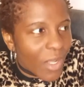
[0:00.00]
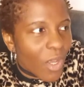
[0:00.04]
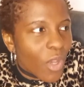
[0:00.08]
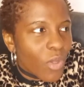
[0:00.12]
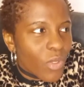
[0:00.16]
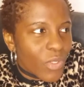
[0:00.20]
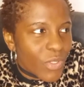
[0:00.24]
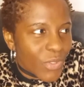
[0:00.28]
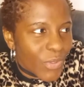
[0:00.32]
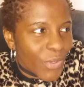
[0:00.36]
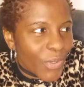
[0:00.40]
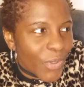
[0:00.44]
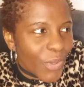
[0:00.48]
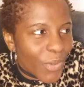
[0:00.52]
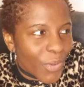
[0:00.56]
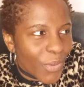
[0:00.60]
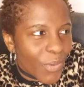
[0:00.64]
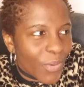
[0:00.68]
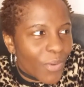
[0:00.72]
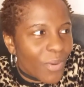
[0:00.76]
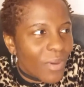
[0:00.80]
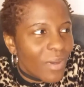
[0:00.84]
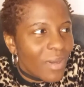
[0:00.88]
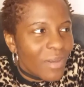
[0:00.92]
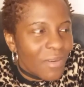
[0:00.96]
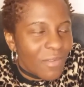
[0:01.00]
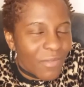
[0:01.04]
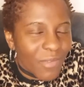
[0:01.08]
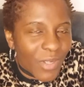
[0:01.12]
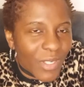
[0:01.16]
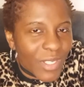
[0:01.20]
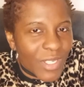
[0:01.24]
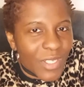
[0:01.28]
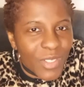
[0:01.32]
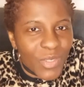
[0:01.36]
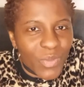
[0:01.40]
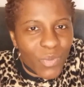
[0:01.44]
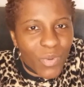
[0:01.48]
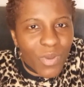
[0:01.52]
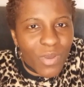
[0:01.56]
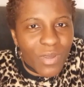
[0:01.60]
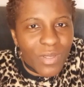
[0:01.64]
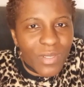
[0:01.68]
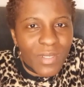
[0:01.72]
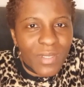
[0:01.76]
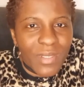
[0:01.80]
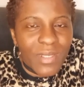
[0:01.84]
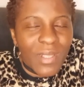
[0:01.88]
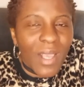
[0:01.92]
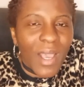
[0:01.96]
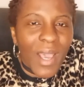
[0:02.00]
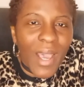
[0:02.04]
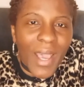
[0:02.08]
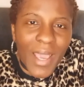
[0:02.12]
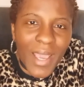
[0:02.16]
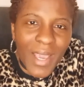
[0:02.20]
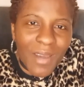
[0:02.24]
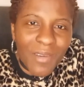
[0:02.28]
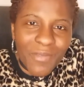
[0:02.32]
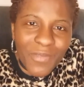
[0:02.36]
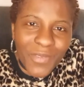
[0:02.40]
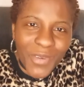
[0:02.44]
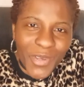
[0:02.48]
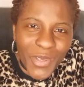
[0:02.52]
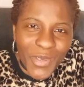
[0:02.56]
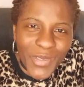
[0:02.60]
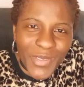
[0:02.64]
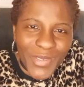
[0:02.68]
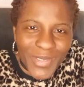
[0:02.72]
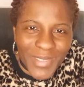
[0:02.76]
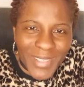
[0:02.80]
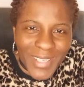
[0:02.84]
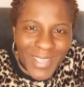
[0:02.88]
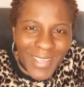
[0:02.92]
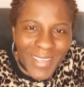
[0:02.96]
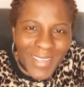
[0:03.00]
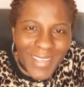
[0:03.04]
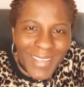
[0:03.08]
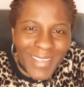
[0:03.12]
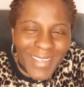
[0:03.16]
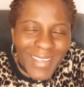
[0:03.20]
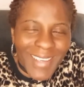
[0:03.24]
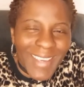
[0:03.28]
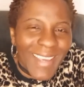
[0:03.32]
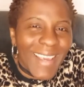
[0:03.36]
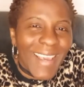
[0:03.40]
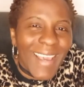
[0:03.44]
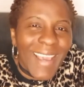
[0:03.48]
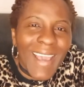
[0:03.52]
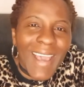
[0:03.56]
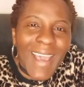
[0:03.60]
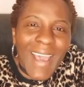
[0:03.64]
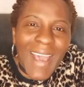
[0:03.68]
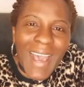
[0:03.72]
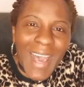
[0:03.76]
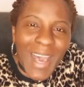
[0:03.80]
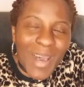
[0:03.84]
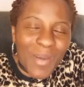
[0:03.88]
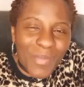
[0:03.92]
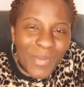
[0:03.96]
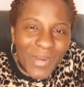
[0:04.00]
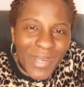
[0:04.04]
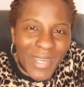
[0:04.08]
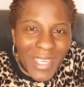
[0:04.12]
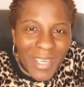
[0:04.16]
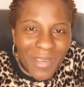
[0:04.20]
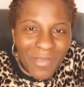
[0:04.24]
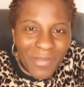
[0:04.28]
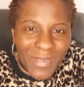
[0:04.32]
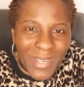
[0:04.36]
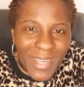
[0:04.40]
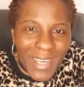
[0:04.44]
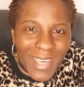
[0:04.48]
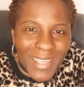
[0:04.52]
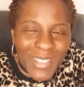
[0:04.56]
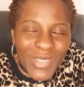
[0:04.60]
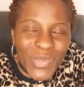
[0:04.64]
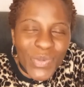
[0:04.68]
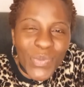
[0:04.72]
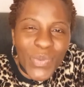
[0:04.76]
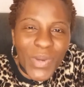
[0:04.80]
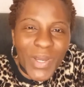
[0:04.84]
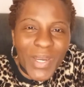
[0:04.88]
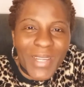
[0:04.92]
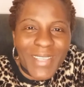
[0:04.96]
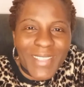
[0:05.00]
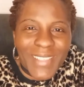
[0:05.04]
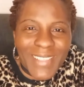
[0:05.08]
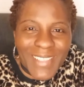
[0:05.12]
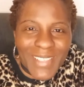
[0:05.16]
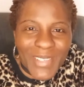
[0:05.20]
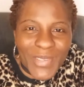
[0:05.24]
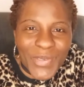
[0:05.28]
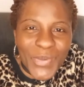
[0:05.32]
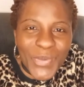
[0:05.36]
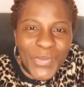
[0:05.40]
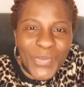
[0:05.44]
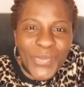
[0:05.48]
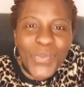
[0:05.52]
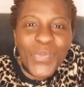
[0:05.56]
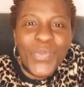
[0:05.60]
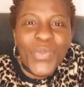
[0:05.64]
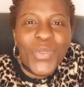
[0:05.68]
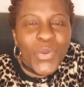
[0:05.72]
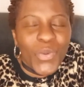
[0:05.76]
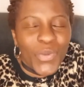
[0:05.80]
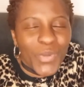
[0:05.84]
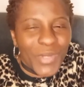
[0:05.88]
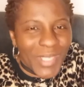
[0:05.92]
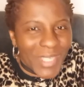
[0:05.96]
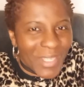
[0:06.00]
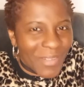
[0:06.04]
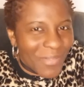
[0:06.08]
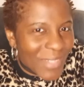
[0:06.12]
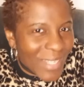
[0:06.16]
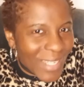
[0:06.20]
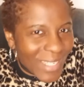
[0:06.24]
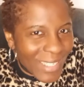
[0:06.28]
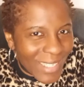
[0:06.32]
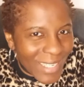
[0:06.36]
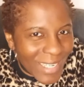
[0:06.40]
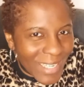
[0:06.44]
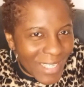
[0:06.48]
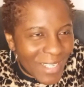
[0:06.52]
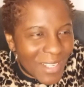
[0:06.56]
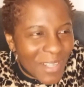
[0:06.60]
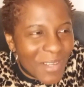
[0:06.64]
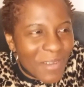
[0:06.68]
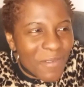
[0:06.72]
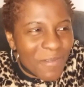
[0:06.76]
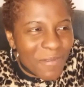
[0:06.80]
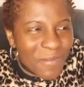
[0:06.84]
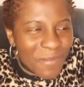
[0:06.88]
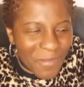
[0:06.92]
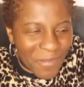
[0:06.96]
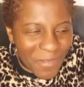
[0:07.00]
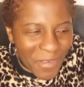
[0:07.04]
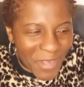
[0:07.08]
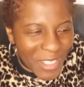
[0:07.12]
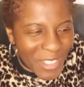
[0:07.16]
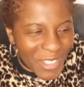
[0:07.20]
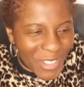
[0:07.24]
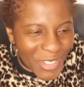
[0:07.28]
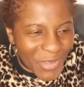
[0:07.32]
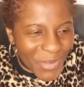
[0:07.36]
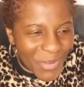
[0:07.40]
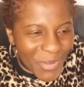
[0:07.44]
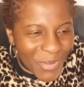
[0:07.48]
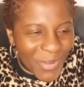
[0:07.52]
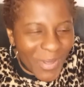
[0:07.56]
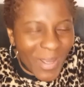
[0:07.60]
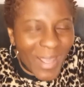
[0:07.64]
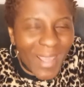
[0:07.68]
also go for these ones I have for you today. I believe that one or two will definitely fit you